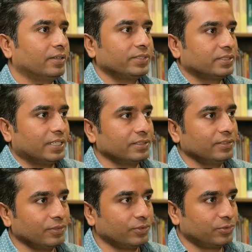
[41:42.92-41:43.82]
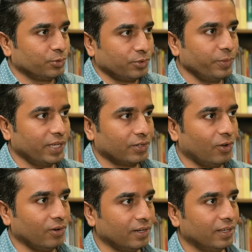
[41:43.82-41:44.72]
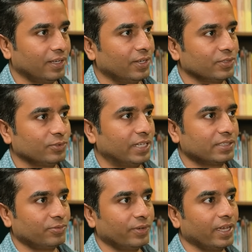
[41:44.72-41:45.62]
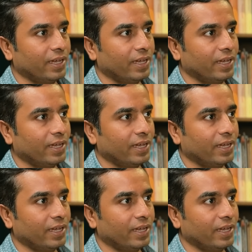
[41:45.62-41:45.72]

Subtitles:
doesn't suit me at all. So that's why